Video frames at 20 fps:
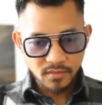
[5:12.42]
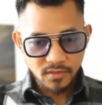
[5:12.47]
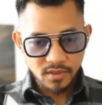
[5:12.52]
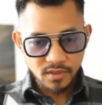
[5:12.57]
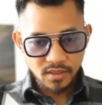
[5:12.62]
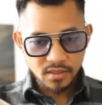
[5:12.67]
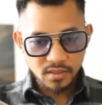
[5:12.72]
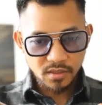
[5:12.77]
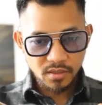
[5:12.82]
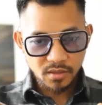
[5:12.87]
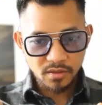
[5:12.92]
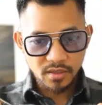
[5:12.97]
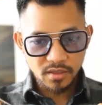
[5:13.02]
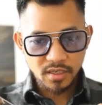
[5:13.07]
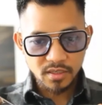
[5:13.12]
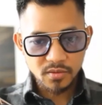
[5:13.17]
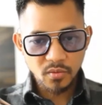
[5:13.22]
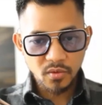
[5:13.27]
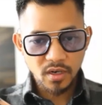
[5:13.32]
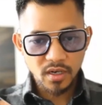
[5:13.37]
So
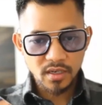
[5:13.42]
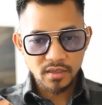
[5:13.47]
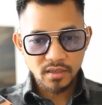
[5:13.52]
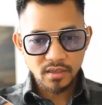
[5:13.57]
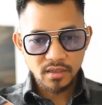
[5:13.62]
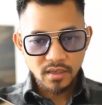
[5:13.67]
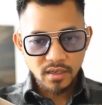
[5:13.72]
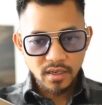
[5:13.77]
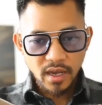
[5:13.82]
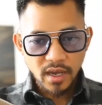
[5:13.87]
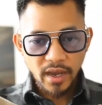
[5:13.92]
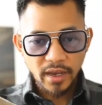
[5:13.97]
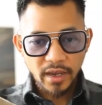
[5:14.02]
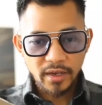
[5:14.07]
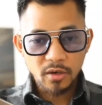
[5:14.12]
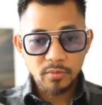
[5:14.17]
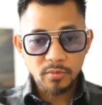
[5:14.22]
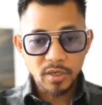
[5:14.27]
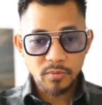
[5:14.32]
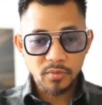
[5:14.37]
this one, I
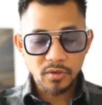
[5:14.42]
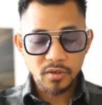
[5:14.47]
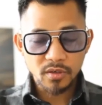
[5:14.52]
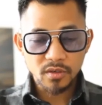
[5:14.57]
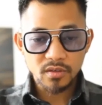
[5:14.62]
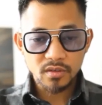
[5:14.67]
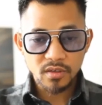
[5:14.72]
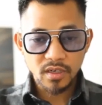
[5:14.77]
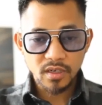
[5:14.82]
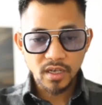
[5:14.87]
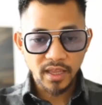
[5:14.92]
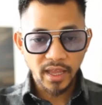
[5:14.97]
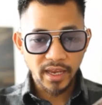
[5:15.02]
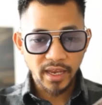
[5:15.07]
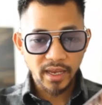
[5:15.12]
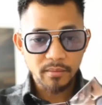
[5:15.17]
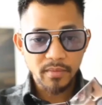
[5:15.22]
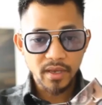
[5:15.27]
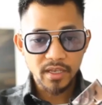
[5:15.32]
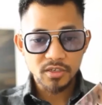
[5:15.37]
know people, like
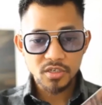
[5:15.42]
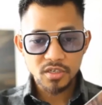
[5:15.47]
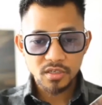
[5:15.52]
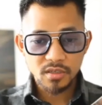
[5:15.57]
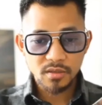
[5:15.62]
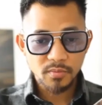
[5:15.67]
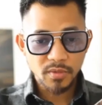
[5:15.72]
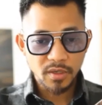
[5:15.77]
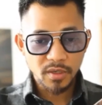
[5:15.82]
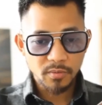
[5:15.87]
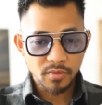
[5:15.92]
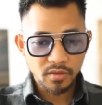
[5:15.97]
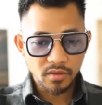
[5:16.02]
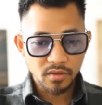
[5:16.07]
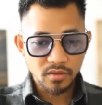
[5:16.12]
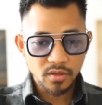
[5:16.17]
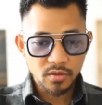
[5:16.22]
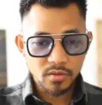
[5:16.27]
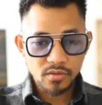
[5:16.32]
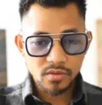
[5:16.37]
I mentioned, people
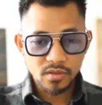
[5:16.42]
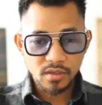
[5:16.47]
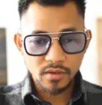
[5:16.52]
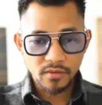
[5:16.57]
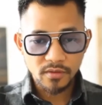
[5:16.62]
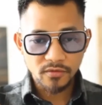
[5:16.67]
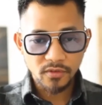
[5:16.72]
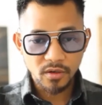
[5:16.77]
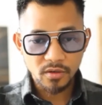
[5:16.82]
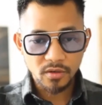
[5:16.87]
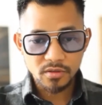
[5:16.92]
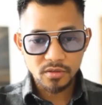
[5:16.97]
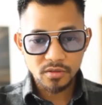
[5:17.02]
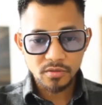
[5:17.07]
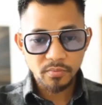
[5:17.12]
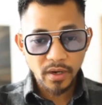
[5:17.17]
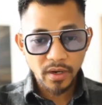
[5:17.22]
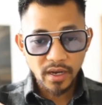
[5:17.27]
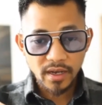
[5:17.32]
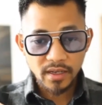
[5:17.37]
use their phones,
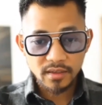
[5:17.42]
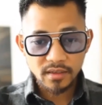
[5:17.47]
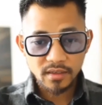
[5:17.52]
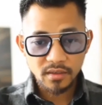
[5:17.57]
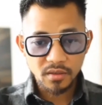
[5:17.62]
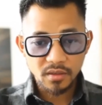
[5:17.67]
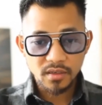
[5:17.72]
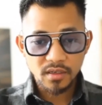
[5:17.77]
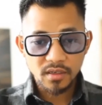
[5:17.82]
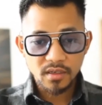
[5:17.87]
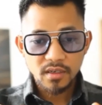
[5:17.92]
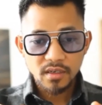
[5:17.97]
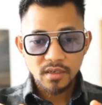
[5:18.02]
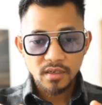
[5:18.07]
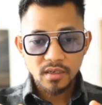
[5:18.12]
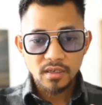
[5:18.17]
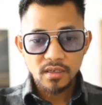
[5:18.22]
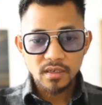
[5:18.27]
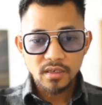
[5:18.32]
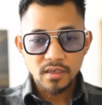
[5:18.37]
but
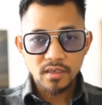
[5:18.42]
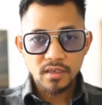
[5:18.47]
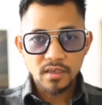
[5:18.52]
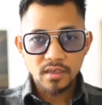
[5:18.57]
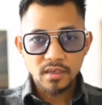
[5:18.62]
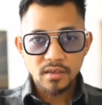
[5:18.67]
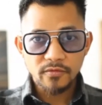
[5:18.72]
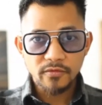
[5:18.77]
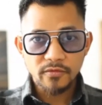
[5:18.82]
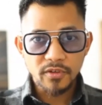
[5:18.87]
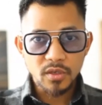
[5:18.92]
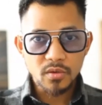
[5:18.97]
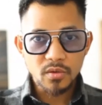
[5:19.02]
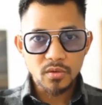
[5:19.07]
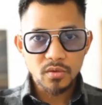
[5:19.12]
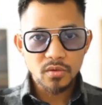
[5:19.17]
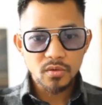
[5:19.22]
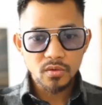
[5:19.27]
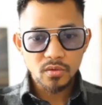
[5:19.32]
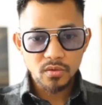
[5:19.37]
if
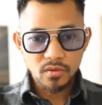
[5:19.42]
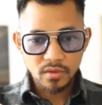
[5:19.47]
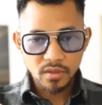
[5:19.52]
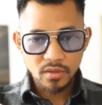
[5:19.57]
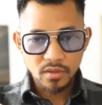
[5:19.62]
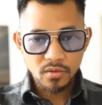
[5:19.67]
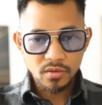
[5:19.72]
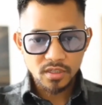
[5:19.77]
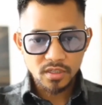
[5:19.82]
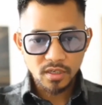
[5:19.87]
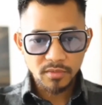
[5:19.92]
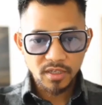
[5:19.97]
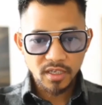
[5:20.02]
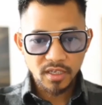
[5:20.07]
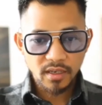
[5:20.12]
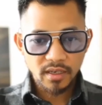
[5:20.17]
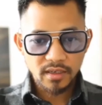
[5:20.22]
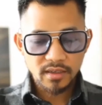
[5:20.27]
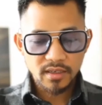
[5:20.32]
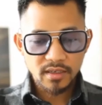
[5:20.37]
you use something
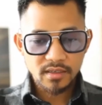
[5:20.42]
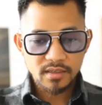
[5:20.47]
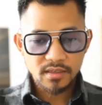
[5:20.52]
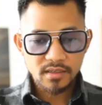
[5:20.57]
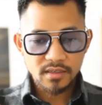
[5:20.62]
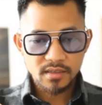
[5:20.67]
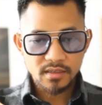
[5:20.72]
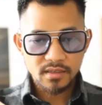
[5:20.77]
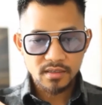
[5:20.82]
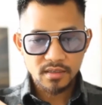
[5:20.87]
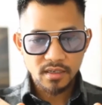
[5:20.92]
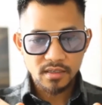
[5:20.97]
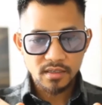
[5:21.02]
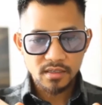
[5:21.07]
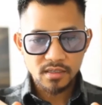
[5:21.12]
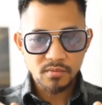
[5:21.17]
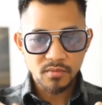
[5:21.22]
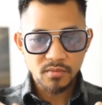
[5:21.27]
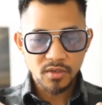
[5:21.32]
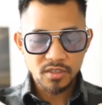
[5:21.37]
like this,
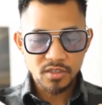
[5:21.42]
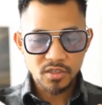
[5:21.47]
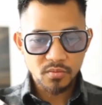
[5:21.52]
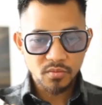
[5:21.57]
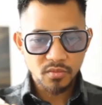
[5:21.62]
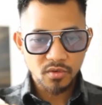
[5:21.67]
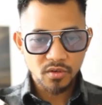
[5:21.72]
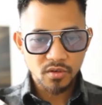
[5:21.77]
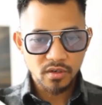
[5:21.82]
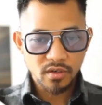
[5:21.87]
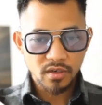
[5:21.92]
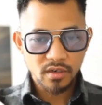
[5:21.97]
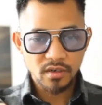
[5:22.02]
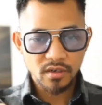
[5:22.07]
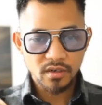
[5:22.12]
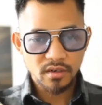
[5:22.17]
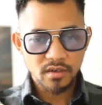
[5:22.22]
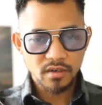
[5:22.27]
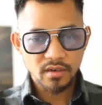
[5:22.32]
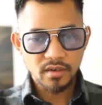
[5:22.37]
it's much
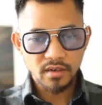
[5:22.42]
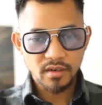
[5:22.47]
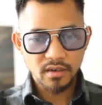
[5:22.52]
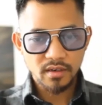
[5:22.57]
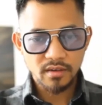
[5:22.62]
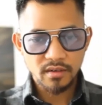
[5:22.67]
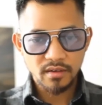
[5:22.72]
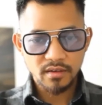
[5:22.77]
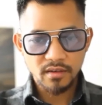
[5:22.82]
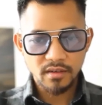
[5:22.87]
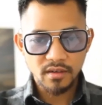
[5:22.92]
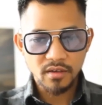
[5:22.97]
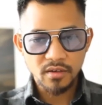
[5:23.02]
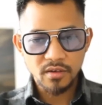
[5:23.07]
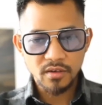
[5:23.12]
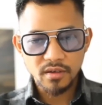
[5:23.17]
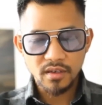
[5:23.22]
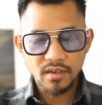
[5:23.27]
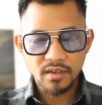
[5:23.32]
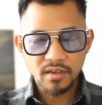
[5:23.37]
more,
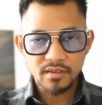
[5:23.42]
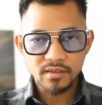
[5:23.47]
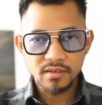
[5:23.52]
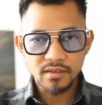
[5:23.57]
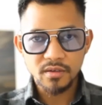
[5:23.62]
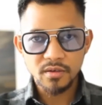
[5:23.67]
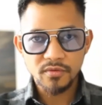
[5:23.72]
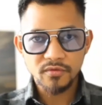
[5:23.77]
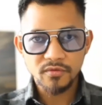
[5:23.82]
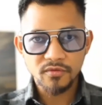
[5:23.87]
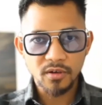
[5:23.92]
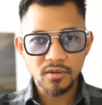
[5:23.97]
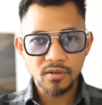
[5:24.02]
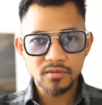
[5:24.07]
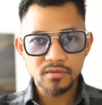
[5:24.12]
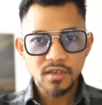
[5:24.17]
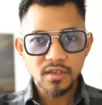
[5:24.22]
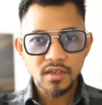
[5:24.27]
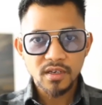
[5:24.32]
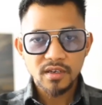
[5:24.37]
your phone,
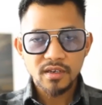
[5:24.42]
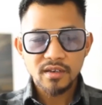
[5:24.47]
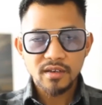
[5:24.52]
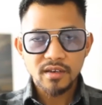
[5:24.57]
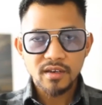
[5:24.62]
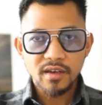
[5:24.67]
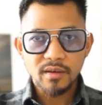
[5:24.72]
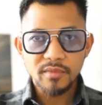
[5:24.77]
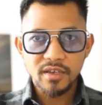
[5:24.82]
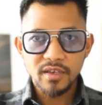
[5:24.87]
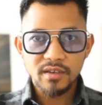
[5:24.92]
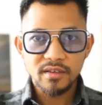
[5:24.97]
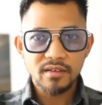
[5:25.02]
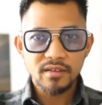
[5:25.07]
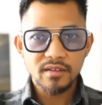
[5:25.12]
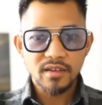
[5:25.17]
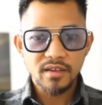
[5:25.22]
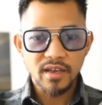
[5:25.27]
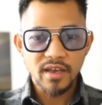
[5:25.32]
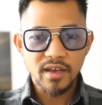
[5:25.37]
I
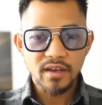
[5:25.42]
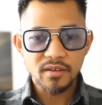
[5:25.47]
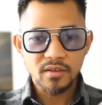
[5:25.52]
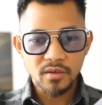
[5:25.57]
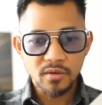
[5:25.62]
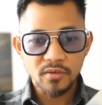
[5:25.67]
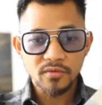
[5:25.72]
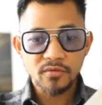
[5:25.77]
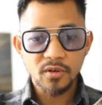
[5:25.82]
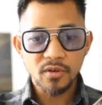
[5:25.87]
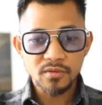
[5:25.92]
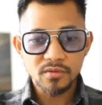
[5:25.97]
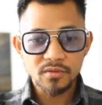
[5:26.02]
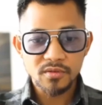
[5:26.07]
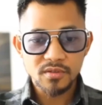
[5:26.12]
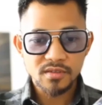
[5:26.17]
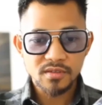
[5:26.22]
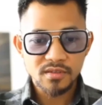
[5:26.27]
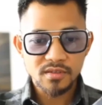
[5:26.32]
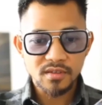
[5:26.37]
mean, yeah, your
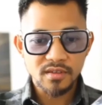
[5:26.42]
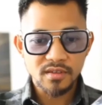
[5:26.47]
phone's